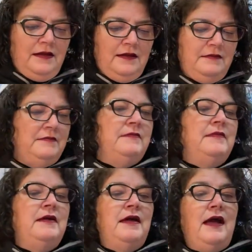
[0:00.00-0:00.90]
Um,
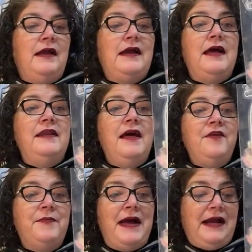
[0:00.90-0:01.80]
I got
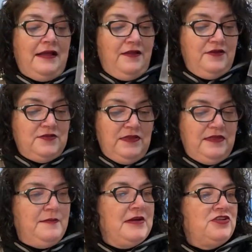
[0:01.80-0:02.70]
another pack of those
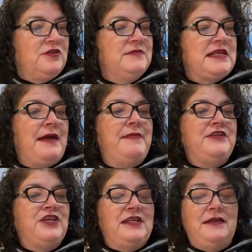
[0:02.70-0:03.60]
with the mushrooms. I
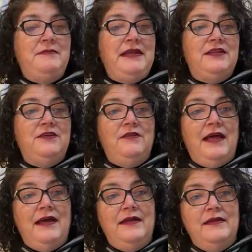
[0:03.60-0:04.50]
bet you I didn't mean to do
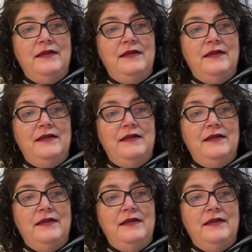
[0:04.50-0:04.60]
that.